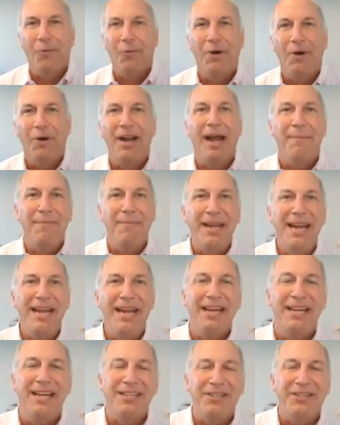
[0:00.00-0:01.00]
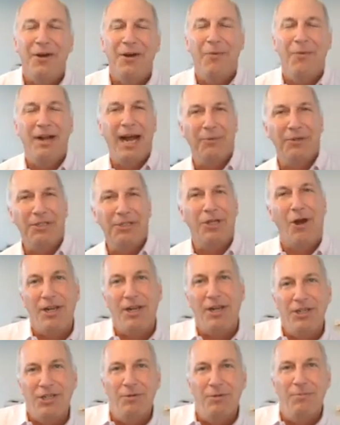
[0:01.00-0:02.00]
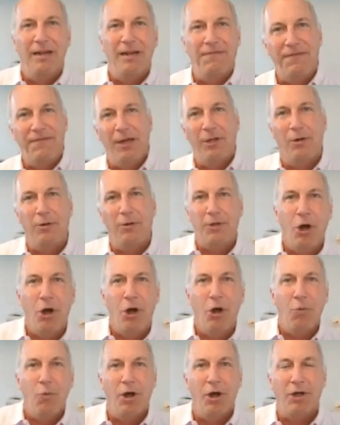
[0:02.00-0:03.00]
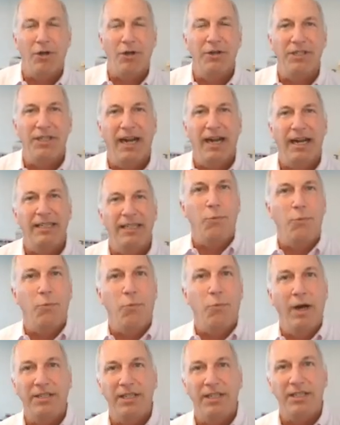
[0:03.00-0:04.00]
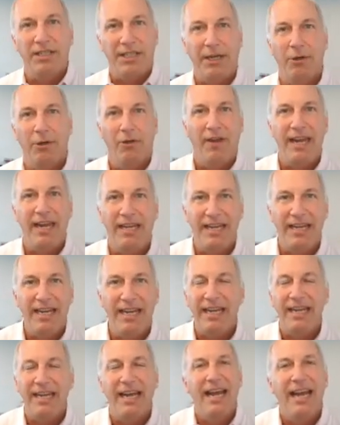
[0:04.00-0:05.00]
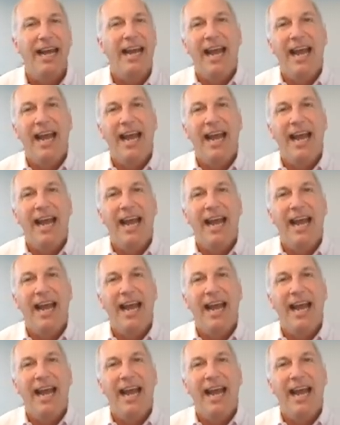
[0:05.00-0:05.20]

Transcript: What I mean is, when I was talking to my fellow coworkers and I said, what's a skill they need?